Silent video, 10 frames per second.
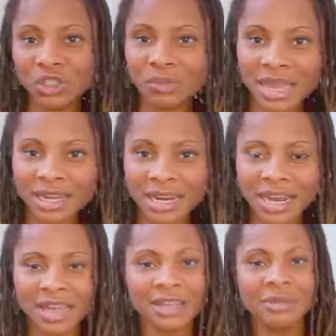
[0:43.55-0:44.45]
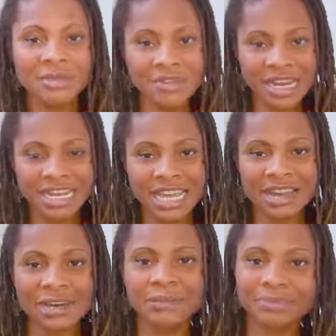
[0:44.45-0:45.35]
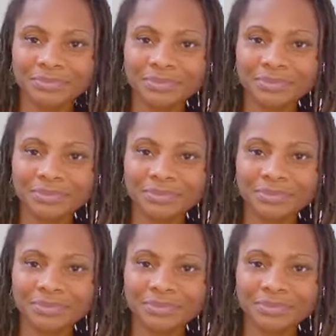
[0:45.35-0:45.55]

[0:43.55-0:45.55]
Jamaica, and I immigrated here